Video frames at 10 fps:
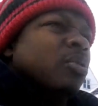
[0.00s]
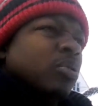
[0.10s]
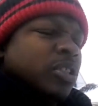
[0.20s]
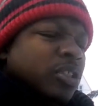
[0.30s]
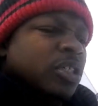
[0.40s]
And
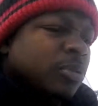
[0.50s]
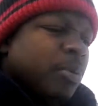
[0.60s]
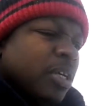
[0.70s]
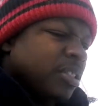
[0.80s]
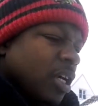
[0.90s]
the
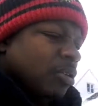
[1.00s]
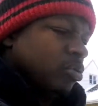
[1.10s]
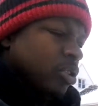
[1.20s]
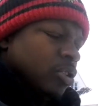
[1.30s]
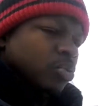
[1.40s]
sunspot cycle
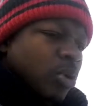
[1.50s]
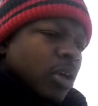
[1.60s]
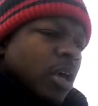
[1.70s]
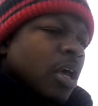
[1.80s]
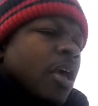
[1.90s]
deals with
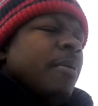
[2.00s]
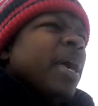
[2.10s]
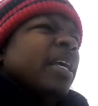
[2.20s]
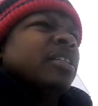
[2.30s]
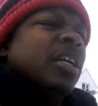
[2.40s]

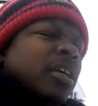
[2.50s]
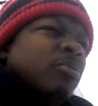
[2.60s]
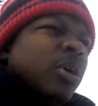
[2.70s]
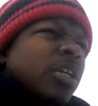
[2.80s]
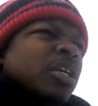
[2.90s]
magnetic
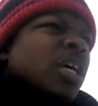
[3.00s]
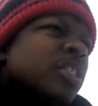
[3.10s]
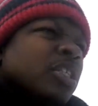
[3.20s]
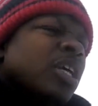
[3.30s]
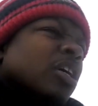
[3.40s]

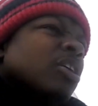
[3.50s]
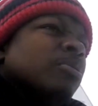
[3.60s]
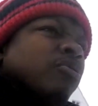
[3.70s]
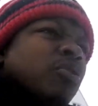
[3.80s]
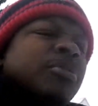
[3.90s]
radiation that comes
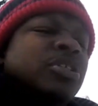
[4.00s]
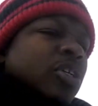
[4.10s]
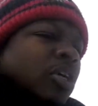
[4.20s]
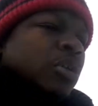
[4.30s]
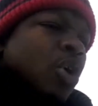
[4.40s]
from the
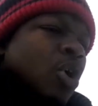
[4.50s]
sun,